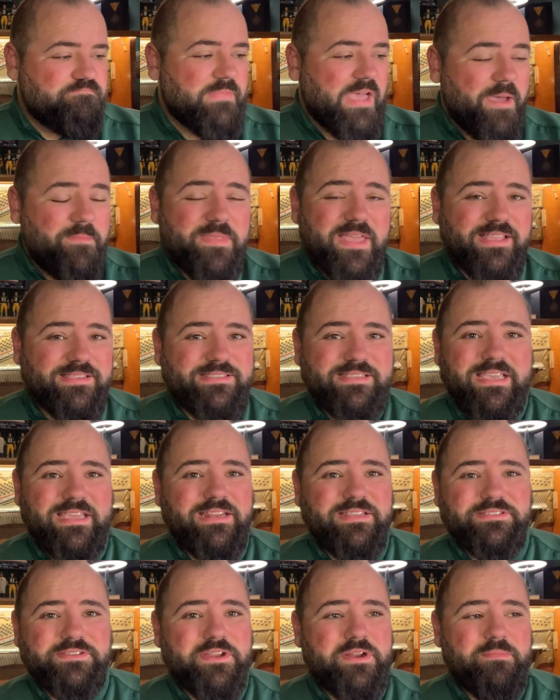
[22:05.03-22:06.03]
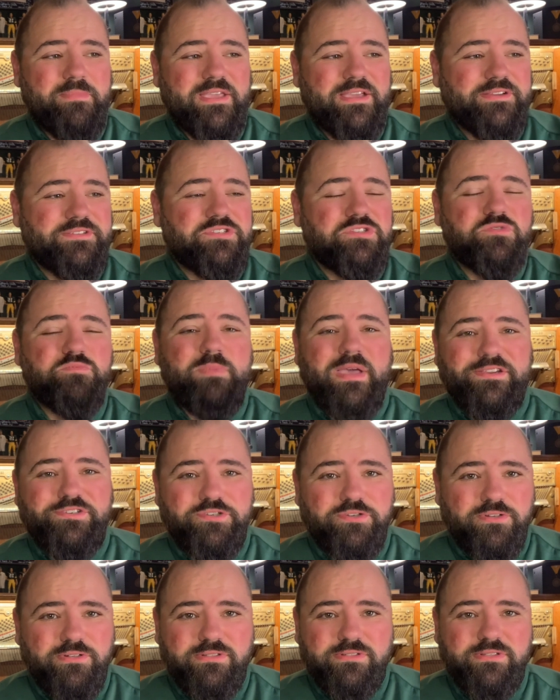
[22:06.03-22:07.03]
I'm not saying it's going to be a
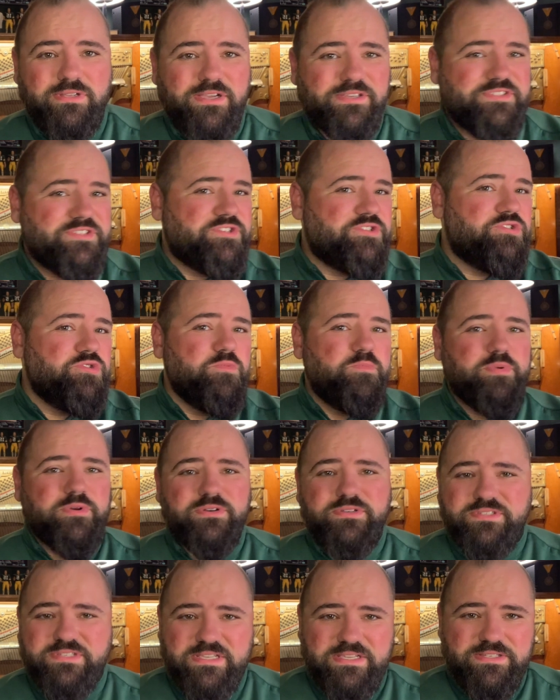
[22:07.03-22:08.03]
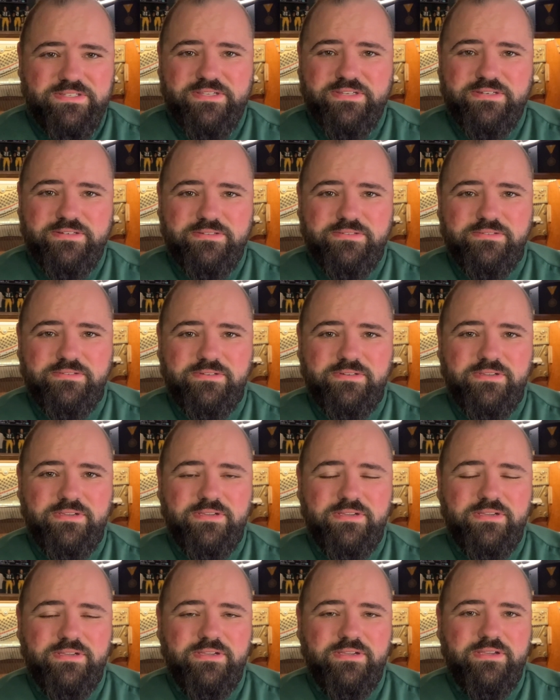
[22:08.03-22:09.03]
super season.
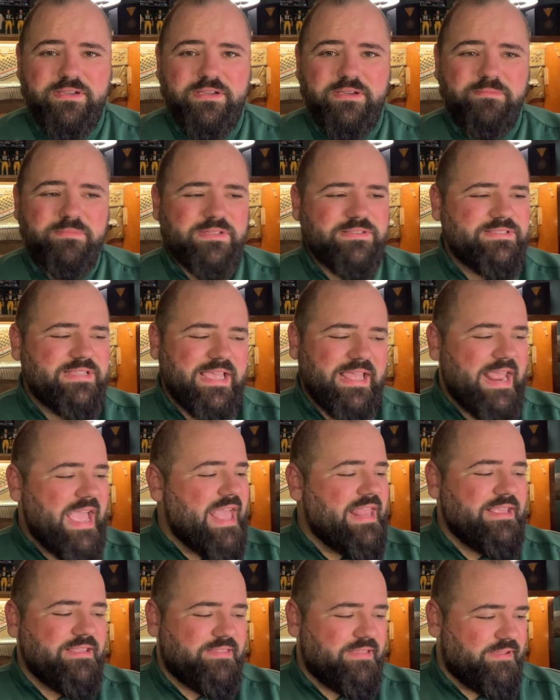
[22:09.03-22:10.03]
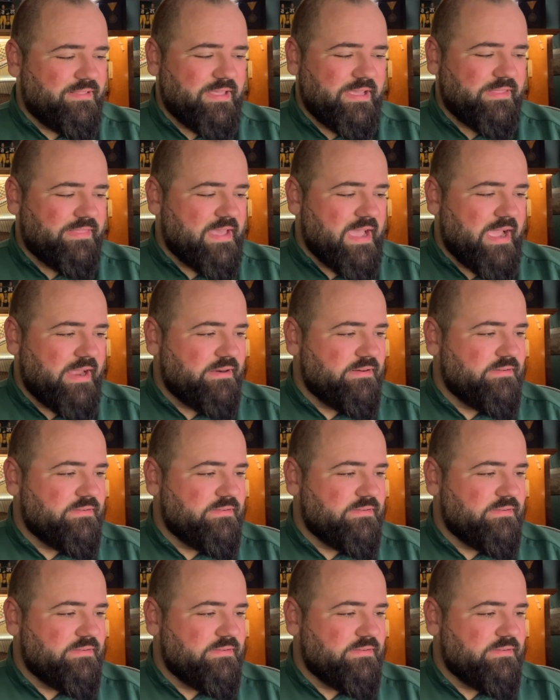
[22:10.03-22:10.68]
I'm not saying anything like that.